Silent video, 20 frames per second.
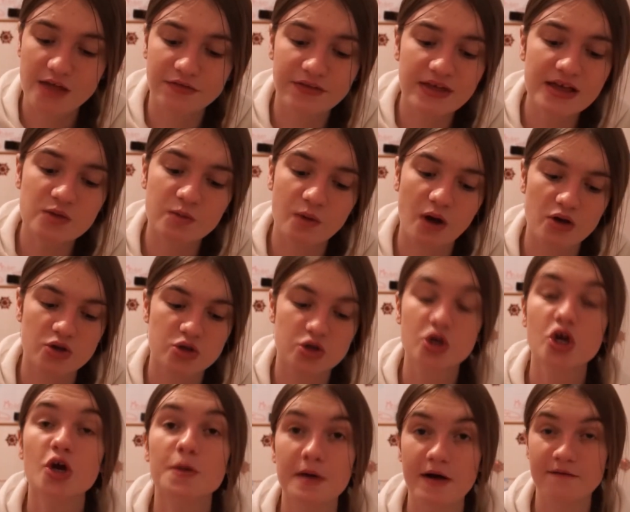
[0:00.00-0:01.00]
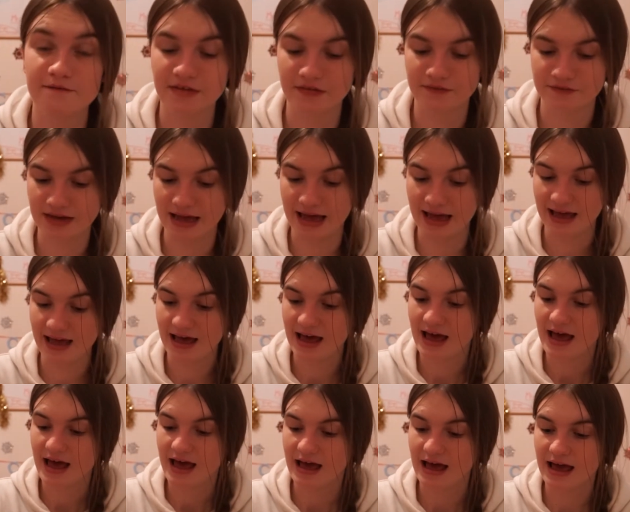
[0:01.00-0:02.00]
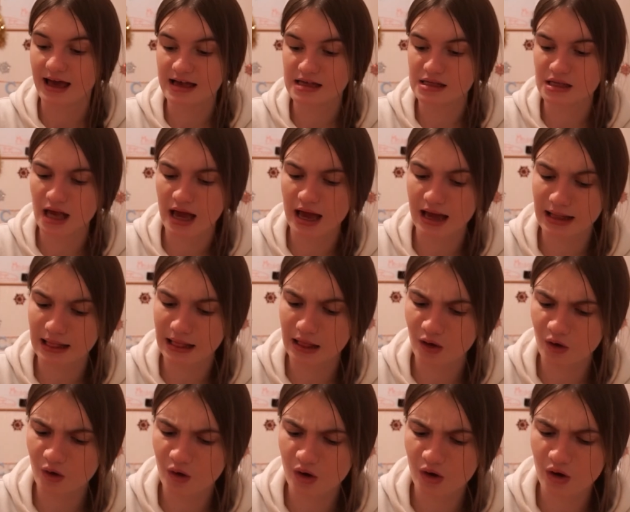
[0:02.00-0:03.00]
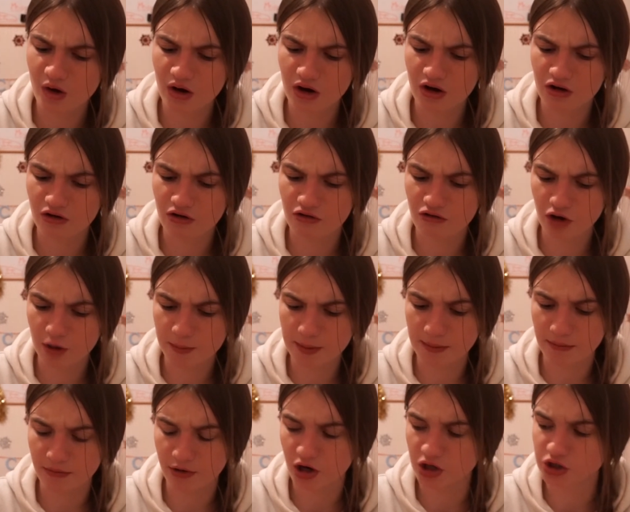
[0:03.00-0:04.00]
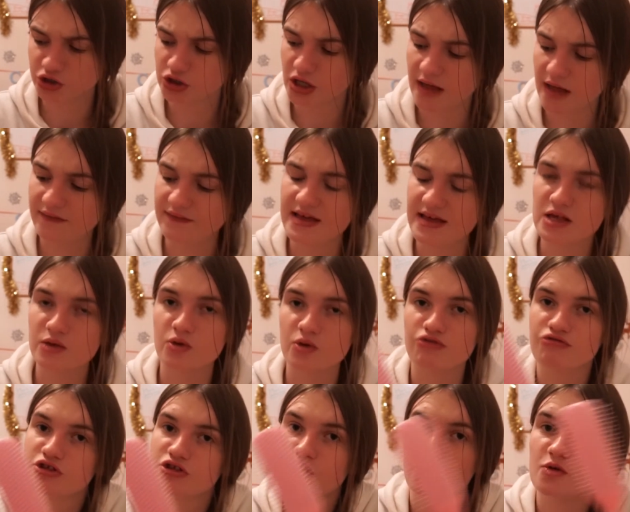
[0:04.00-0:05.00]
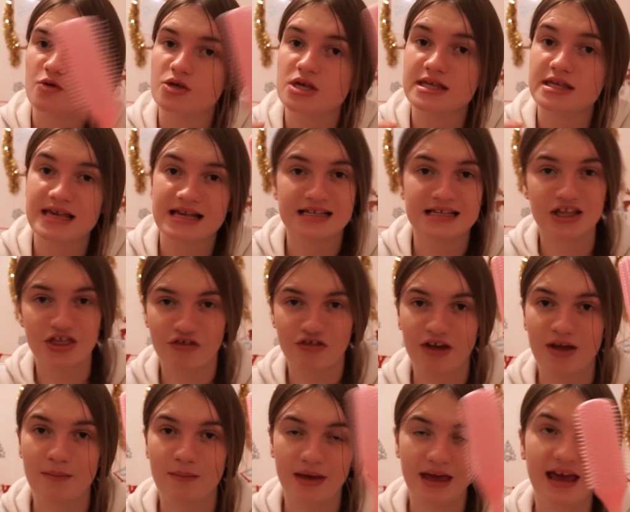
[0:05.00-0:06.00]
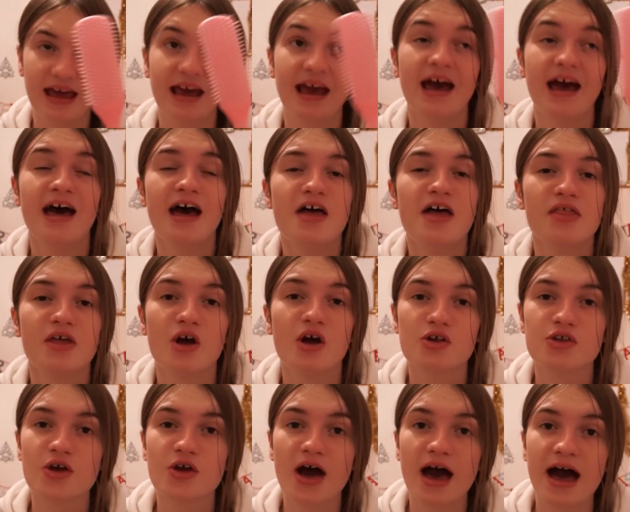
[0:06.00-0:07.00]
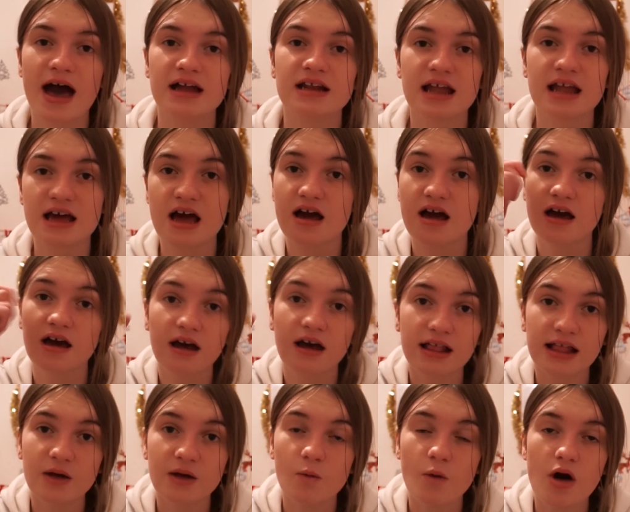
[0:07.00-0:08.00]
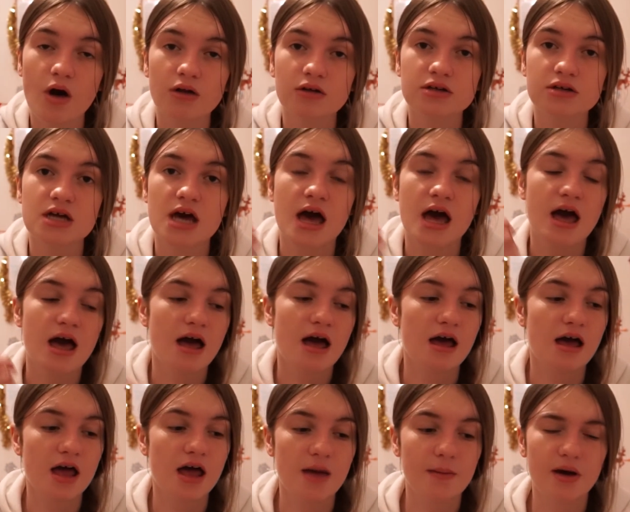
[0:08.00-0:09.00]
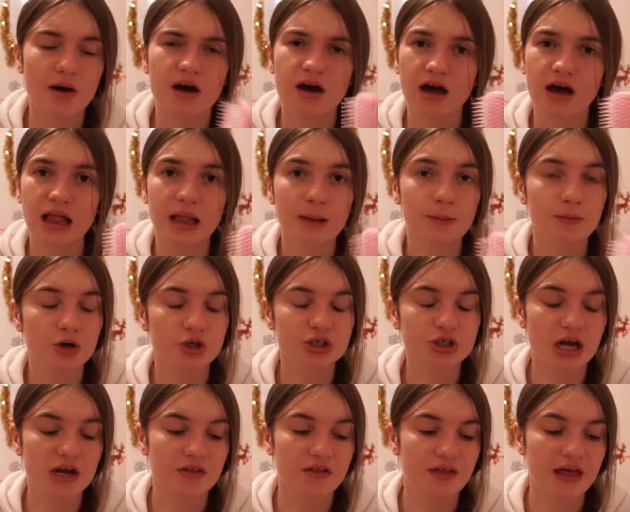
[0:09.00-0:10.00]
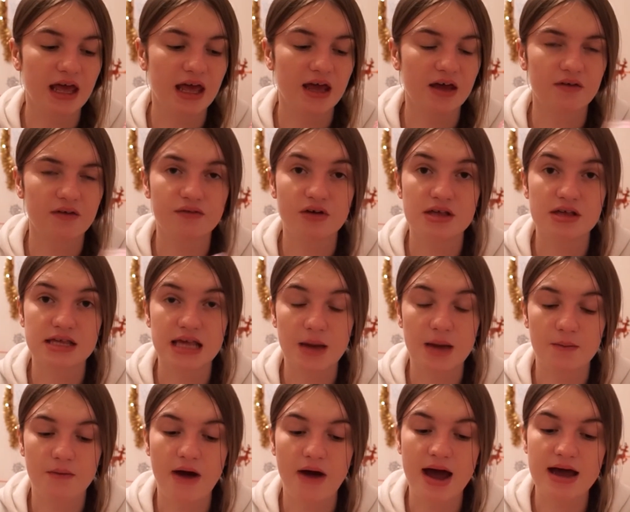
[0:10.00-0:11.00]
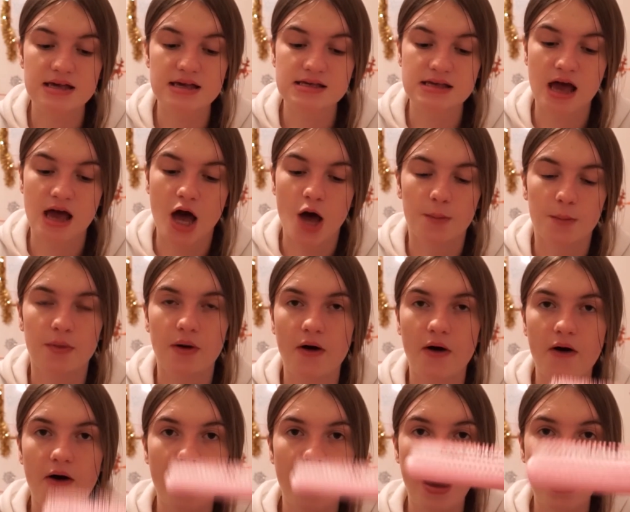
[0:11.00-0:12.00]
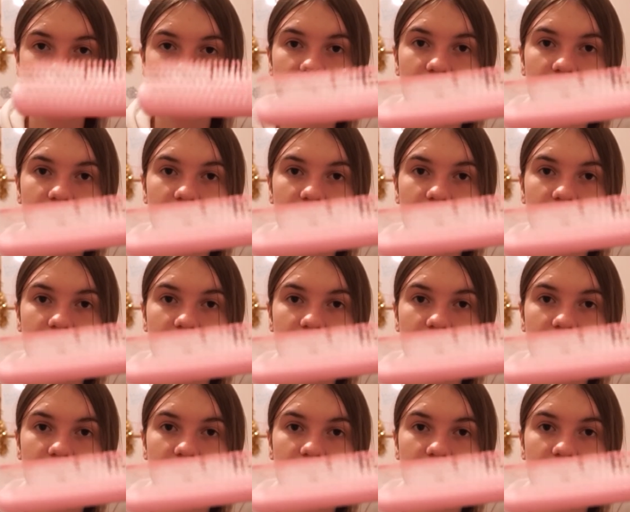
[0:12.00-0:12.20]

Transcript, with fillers: This was £2.50. It's a glow grooming brush and this was reduced to 63p. They also had like a curling wand, um, a curling brush kind of thing for the same price but I